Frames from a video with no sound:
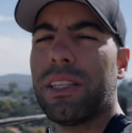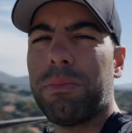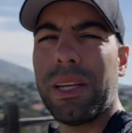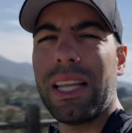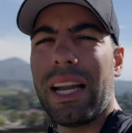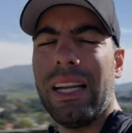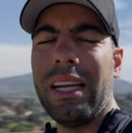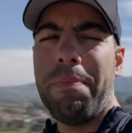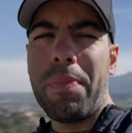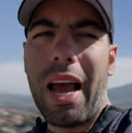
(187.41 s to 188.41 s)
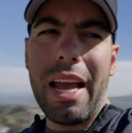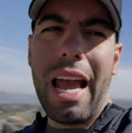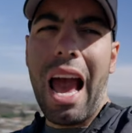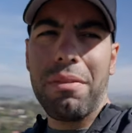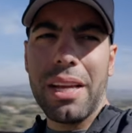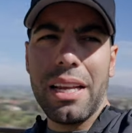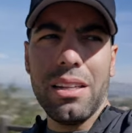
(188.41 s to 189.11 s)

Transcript: It's something that I advocate